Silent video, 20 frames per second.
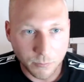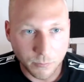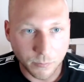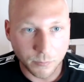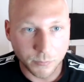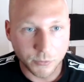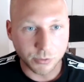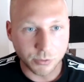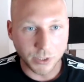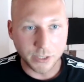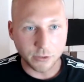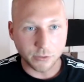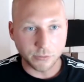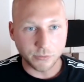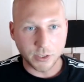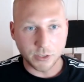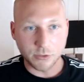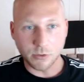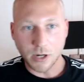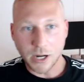trade-offs
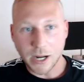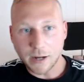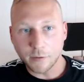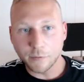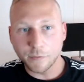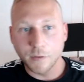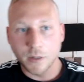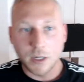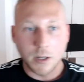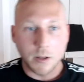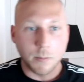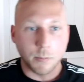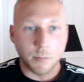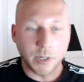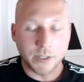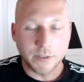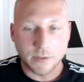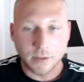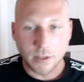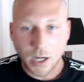that you have.
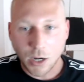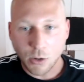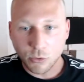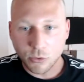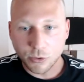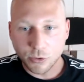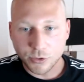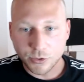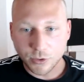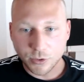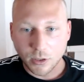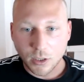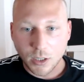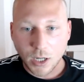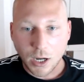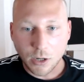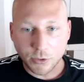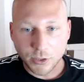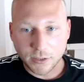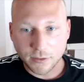But
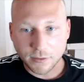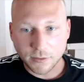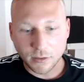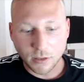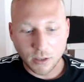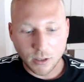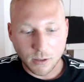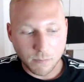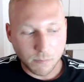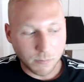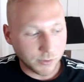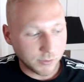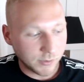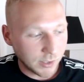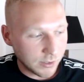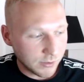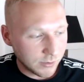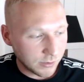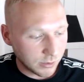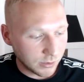how does
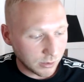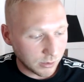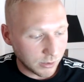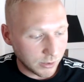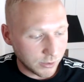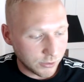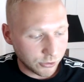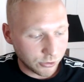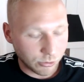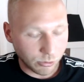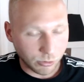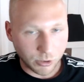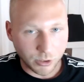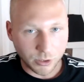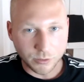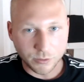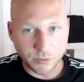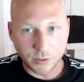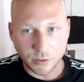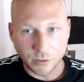Sentinel
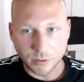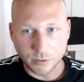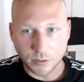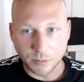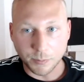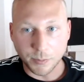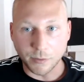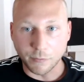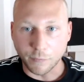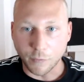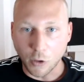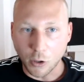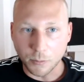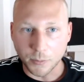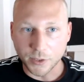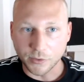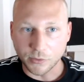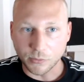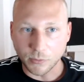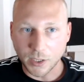ensure the
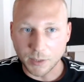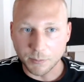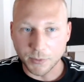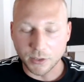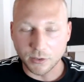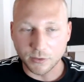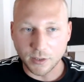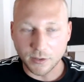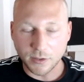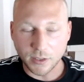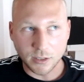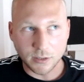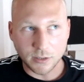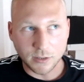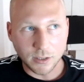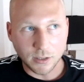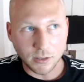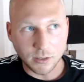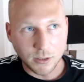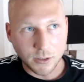performance, right? Because I think
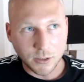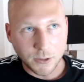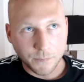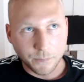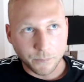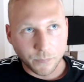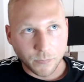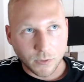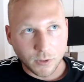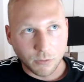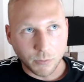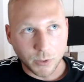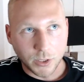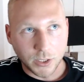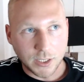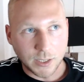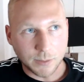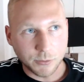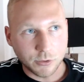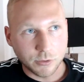when it
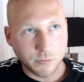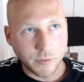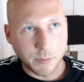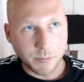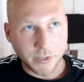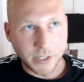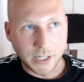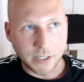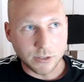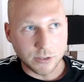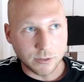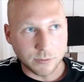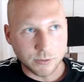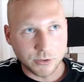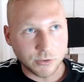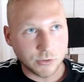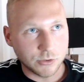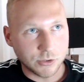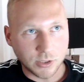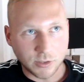comes to VPN, and
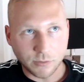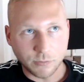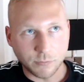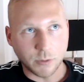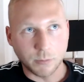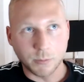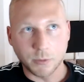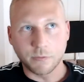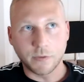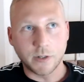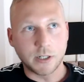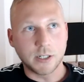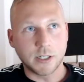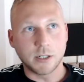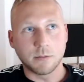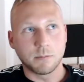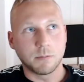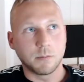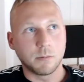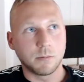just from a very
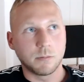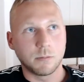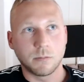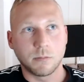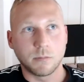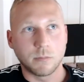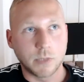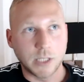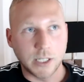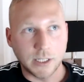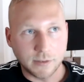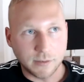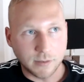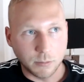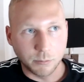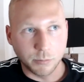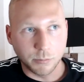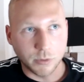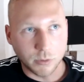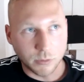
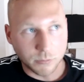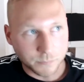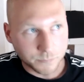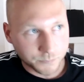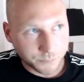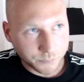simple